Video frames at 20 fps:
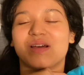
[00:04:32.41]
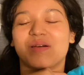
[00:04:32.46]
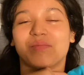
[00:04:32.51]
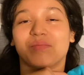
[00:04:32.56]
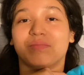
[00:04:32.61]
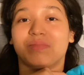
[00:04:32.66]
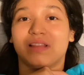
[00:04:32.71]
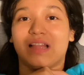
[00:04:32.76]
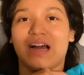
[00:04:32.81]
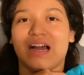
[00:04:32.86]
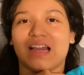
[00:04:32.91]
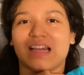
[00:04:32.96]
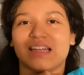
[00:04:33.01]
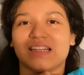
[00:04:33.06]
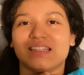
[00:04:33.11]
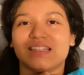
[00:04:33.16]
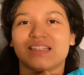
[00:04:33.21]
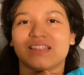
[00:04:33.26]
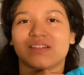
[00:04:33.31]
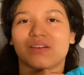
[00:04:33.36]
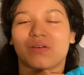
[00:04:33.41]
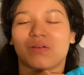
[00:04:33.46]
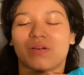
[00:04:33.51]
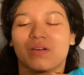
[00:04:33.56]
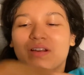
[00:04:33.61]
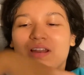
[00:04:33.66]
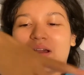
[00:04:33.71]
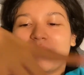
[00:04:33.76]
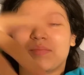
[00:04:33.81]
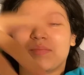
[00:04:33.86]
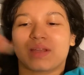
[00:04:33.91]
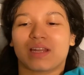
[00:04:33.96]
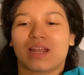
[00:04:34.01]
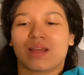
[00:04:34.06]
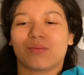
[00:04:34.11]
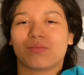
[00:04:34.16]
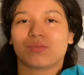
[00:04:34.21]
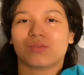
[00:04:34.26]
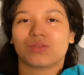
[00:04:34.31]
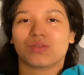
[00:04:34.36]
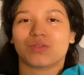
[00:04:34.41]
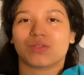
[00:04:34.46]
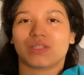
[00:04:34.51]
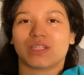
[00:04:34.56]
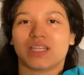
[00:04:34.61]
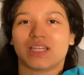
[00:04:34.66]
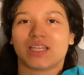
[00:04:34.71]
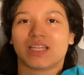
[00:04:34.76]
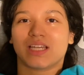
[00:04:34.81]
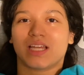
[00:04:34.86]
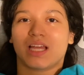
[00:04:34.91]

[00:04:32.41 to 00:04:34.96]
blind or not being able to see.